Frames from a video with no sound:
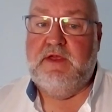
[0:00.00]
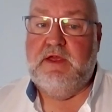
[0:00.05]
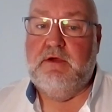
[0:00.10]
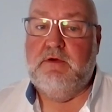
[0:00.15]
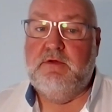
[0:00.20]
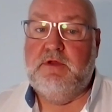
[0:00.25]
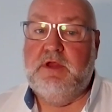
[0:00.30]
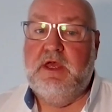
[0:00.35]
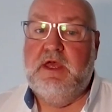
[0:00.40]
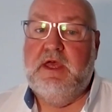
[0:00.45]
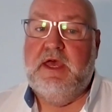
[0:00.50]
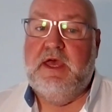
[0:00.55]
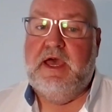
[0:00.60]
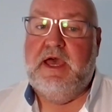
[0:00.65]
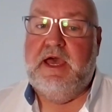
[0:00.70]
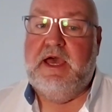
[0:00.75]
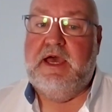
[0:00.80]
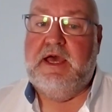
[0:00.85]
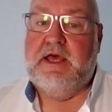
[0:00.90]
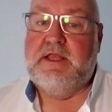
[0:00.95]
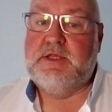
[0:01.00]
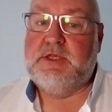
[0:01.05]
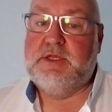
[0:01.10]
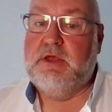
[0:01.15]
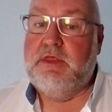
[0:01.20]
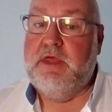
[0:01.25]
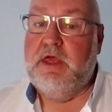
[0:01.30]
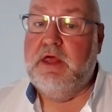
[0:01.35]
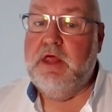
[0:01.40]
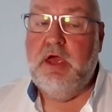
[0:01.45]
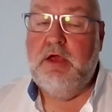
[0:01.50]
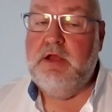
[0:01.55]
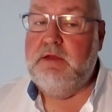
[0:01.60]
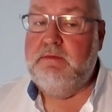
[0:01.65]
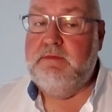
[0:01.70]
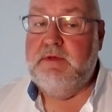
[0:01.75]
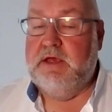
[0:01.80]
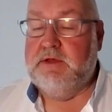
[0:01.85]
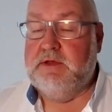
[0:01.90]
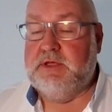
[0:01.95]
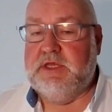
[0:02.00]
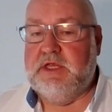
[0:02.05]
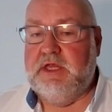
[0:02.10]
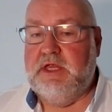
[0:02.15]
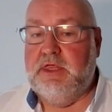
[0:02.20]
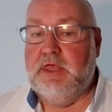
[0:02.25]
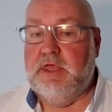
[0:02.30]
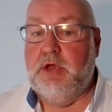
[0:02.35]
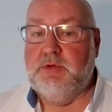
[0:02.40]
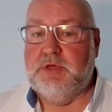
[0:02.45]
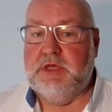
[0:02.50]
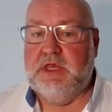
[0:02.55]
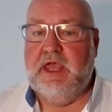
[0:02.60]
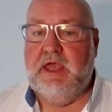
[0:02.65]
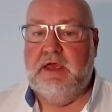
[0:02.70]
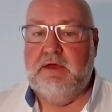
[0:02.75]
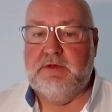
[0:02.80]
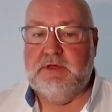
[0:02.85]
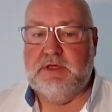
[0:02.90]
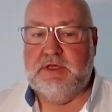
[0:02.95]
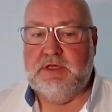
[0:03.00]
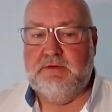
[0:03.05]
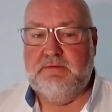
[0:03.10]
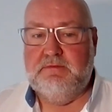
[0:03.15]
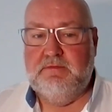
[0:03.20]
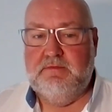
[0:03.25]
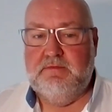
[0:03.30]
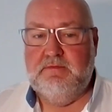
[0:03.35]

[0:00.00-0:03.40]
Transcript: field, and so they'll only be able to see those accounts.